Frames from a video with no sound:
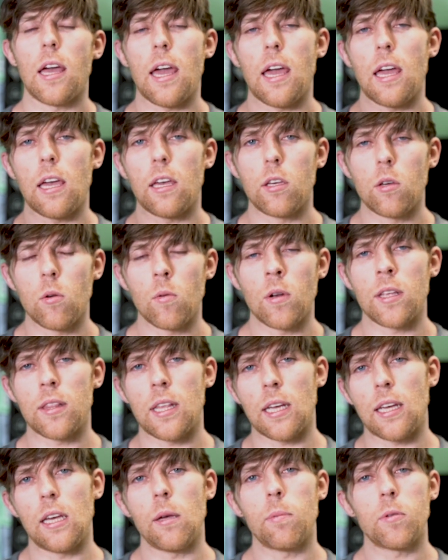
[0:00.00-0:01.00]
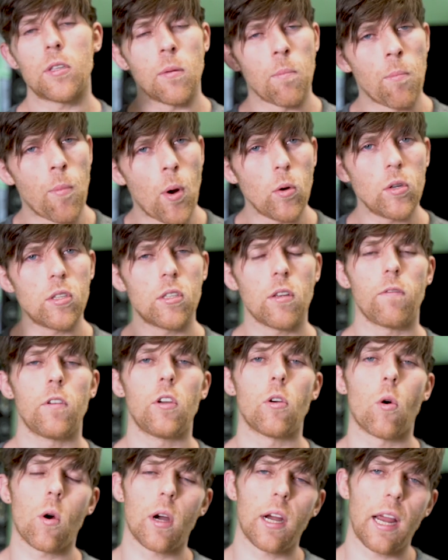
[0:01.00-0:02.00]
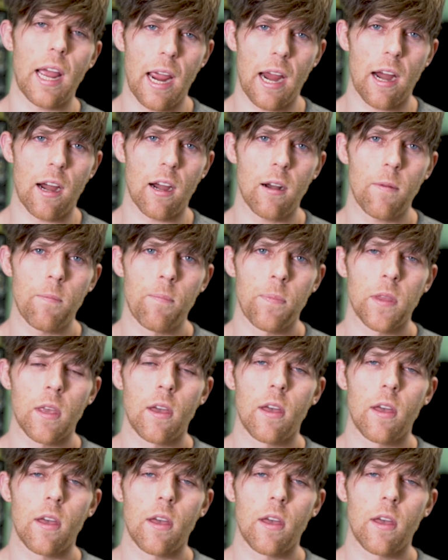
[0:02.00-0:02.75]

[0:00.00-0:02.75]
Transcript: a unit that keeps the most of your hair